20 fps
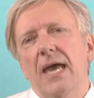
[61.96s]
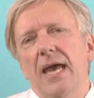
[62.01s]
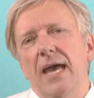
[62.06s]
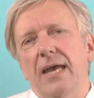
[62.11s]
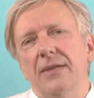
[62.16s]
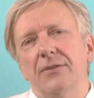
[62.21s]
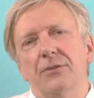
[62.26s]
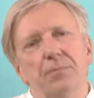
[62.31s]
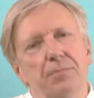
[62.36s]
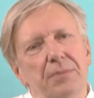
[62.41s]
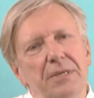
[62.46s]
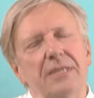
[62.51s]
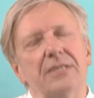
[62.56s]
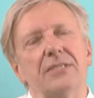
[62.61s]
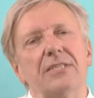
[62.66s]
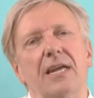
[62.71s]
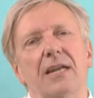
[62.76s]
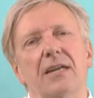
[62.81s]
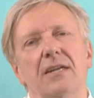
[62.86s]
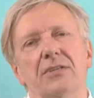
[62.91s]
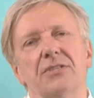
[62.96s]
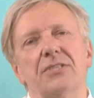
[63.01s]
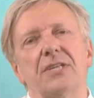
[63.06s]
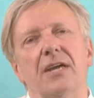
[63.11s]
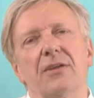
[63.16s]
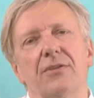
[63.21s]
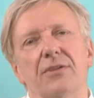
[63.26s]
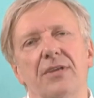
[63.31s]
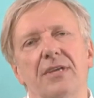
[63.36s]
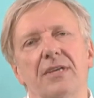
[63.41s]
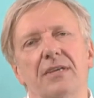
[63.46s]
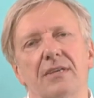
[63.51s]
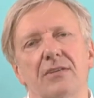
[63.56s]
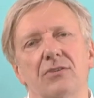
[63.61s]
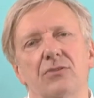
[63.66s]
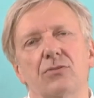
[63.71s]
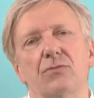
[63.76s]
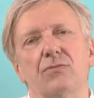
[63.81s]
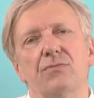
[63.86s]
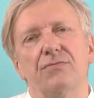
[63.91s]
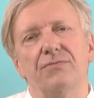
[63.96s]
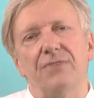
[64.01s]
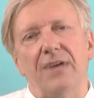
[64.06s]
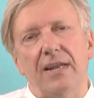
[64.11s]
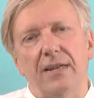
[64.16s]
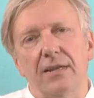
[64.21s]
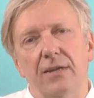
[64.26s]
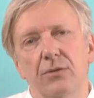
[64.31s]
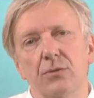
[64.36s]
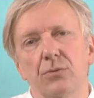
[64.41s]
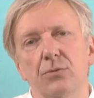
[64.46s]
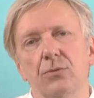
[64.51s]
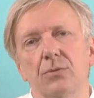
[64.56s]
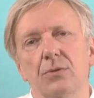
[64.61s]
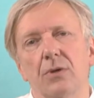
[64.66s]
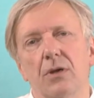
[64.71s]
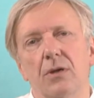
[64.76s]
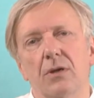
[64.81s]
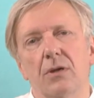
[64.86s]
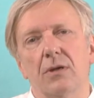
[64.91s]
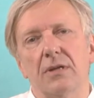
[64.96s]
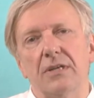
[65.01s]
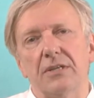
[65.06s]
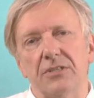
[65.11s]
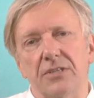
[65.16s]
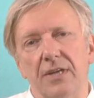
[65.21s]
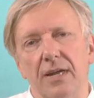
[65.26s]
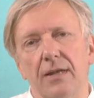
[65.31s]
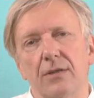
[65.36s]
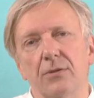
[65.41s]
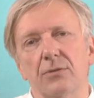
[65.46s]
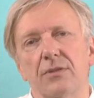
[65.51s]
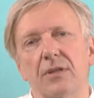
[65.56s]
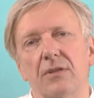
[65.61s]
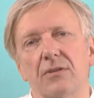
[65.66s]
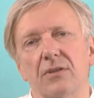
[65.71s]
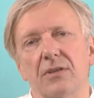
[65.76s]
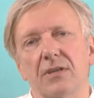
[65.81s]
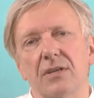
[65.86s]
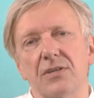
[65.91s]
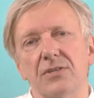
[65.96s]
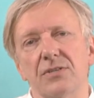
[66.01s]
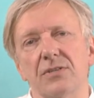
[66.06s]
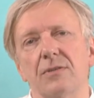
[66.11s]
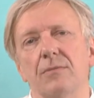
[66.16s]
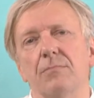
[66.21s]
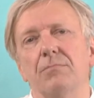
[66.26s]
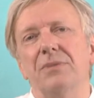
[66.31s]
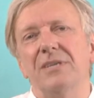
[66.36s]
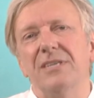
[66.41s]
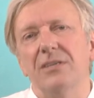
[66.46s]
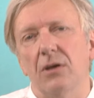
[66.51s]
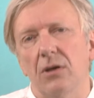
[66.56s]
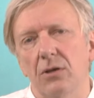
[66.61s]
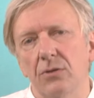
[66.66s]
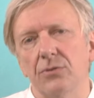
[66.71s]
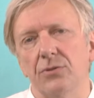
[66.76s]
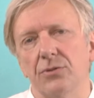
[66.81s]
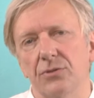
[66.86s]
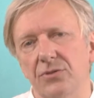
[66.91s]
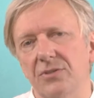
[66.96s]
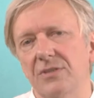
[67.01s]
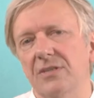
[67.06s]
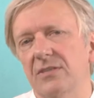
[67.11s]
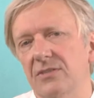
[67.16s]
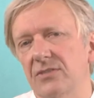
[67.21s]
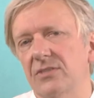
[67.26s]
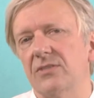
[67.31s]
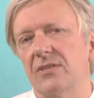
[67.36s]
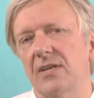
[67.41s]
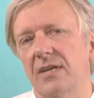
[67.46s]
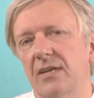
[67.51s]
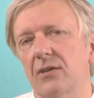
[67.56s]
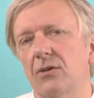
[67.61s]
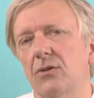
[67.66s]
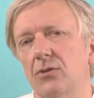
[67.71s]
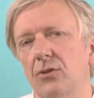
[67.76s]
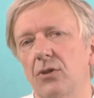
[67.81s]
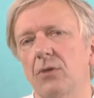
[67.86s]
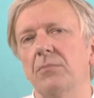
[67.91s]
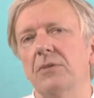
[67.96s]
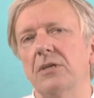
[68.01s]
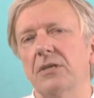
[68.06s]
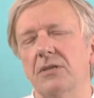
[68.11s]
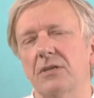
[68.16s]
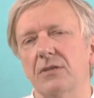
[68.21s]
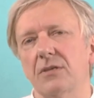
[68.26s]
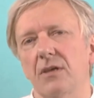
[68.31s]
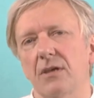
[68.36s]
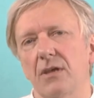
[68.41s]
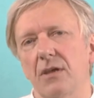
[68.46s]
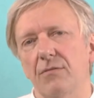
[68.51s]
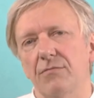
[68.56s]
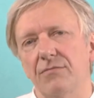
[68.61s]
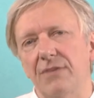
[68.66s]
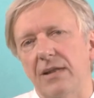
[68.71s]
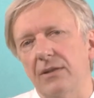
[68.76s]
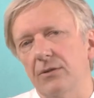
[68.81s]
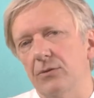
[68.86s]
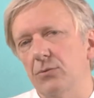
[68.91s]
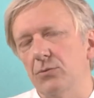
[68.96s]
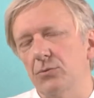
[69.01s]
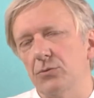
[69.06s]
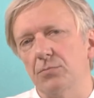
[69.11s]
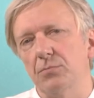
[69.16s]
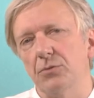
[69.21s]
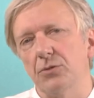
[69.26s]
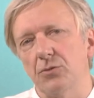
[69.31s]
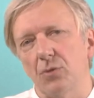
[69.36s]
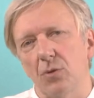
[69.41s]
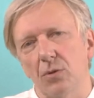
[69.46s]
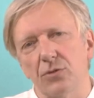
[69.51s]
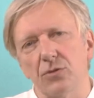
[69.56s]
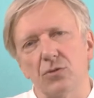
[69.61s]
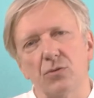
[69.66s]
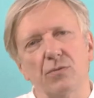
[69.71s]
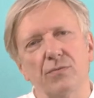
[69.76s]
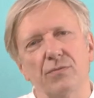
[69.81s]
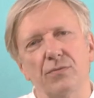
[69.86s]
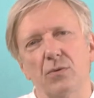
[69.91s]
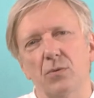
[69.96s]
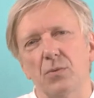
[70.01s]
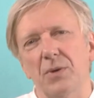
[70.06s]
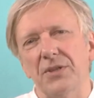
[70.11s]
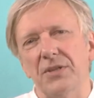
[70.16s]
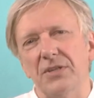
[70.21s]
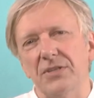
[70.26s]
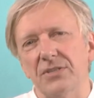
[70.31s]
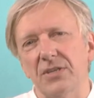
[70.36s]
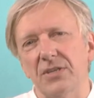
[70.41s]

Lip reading: And the big challenge, I think, is to value early childhood education beyond these economic values, but also for what